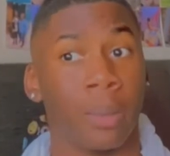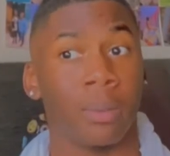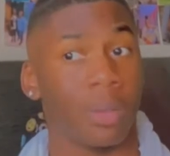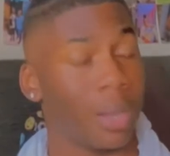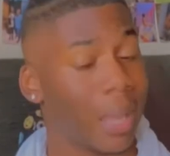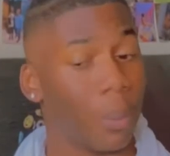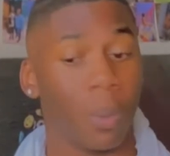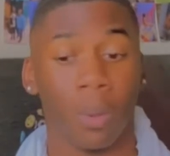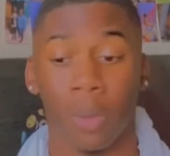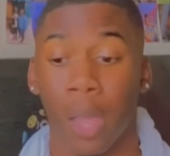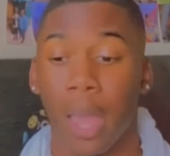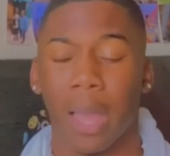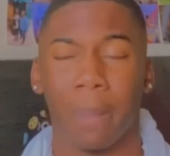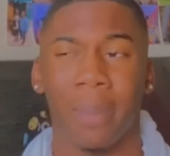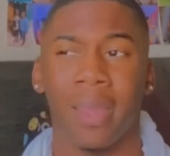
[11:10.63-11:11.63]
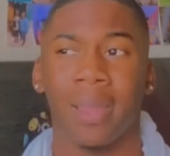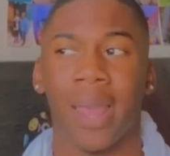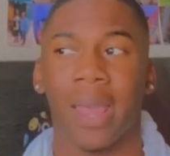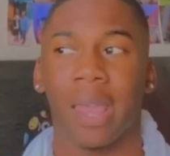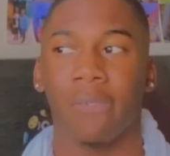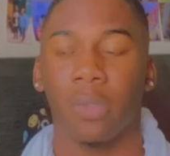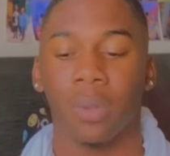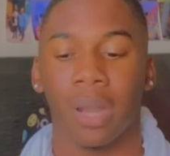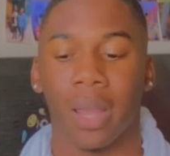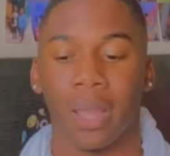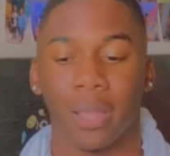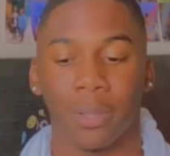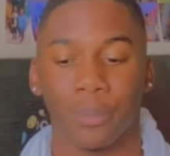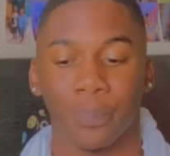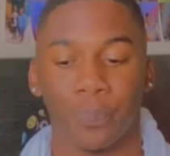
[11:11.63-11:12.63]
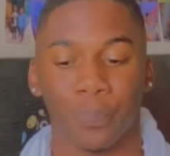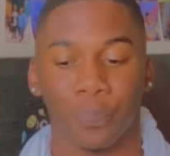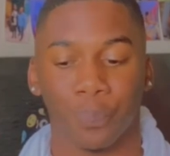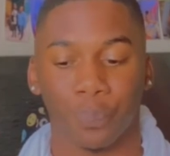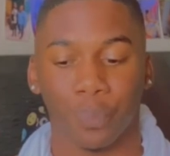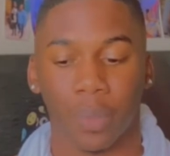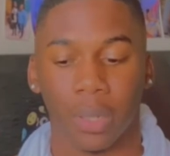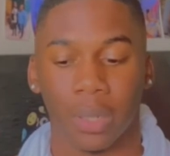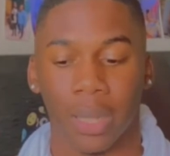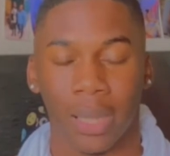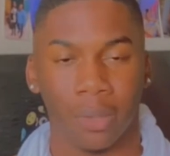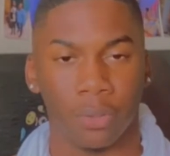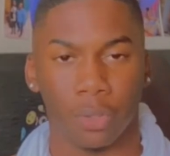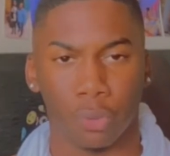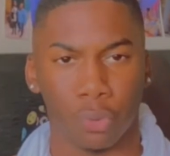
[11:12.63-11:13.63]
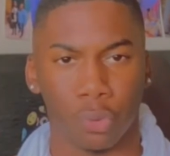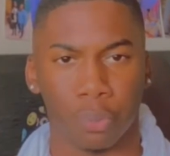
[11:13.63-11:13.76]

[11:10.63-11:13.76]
Cause they won't. I mean, they give you like late dues,